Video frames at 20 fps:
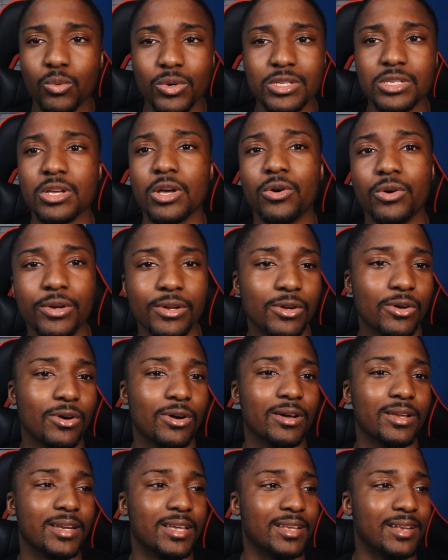what's going
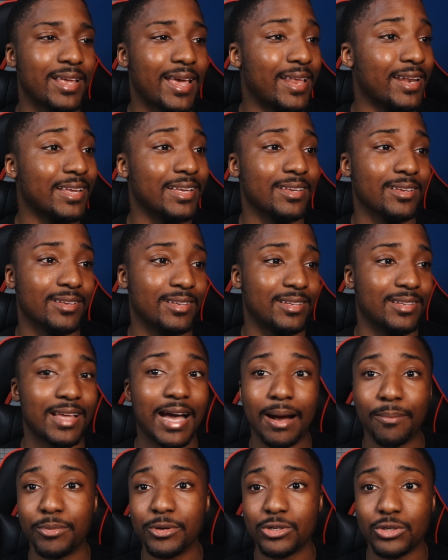on and any
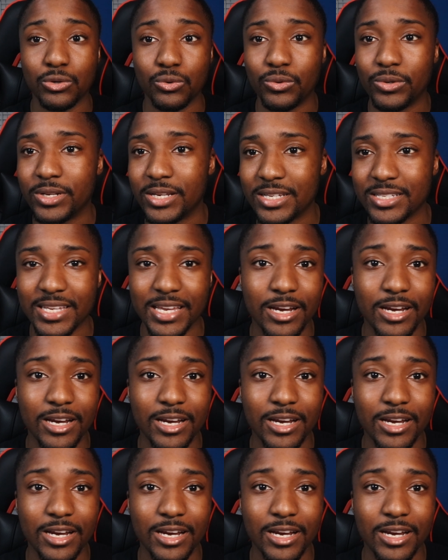opportunities